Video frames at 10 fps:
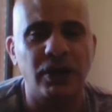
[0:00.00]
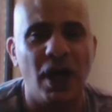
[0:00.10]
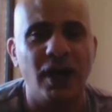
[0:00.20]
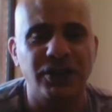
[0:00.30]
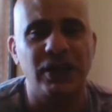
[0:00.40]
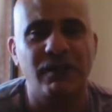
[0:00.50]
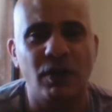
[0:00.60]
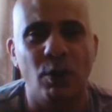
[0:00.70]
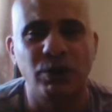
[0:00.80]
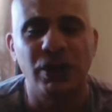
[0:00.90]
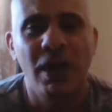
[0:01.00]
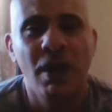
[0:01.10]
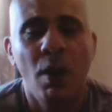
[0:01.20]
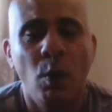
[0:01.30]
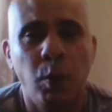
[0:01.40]
casting, of course.
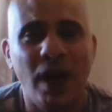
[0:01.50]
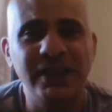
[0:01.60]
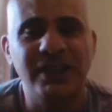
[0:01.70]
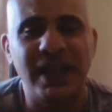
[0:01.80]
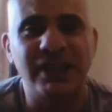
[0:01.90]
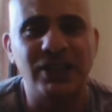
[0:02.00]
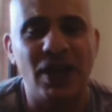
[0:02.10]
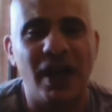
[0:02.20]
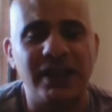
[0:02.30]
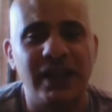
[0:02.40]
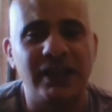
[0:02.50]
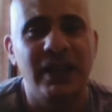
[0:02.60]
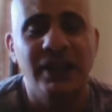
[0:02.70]
Once they decided,